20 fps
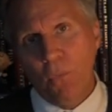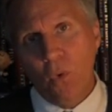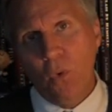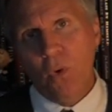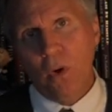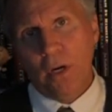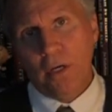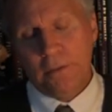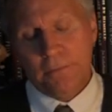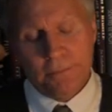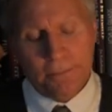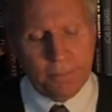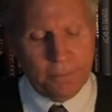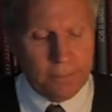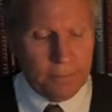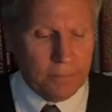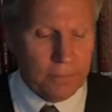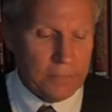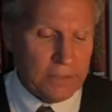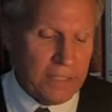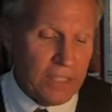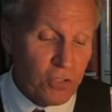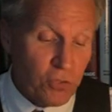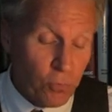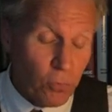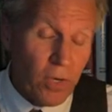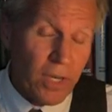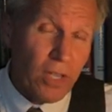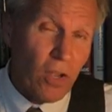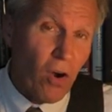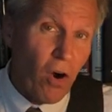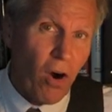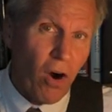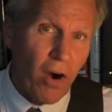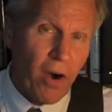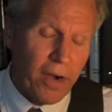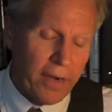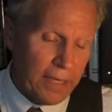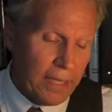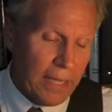more. And it's really
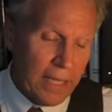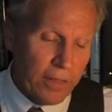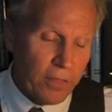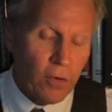hard.